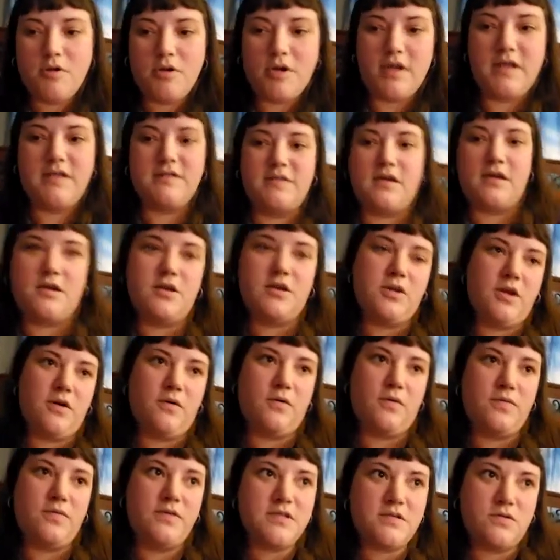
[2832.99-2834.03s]
And he's like,
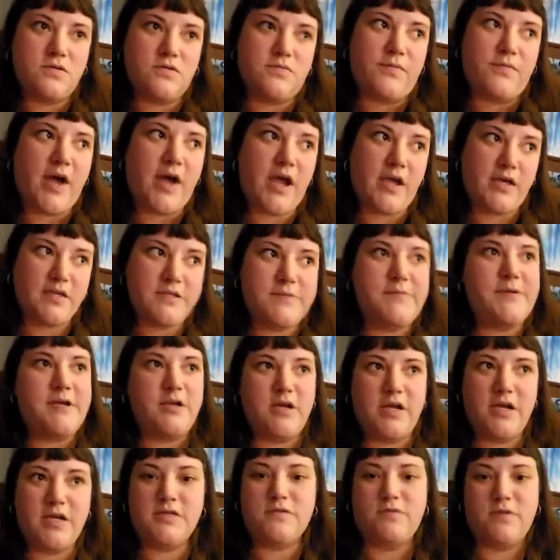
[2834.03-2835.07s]
this was my
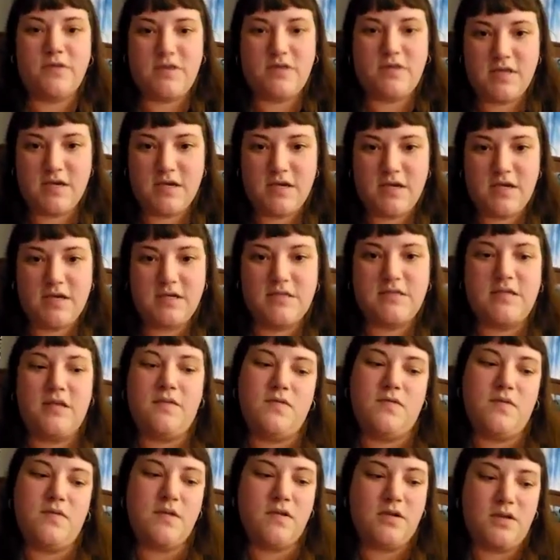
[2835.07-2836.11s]
experience with this,
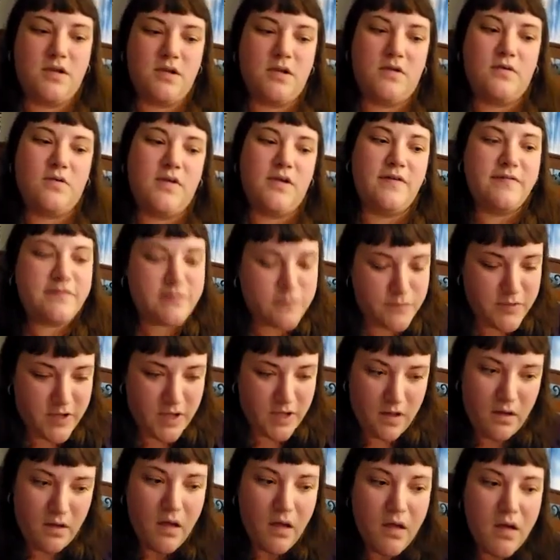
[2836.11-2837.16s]
and gives
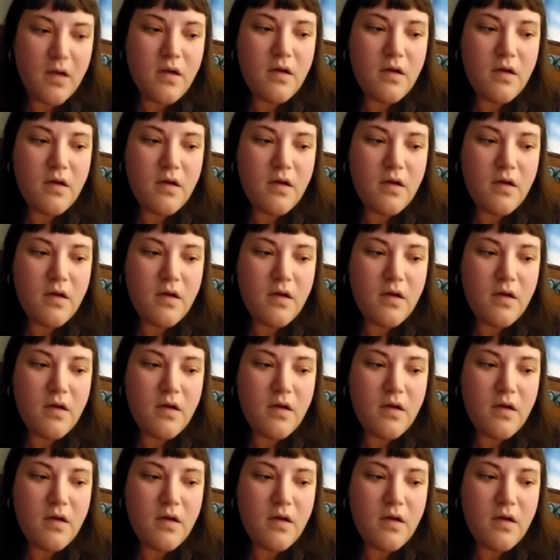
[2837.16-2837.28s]
me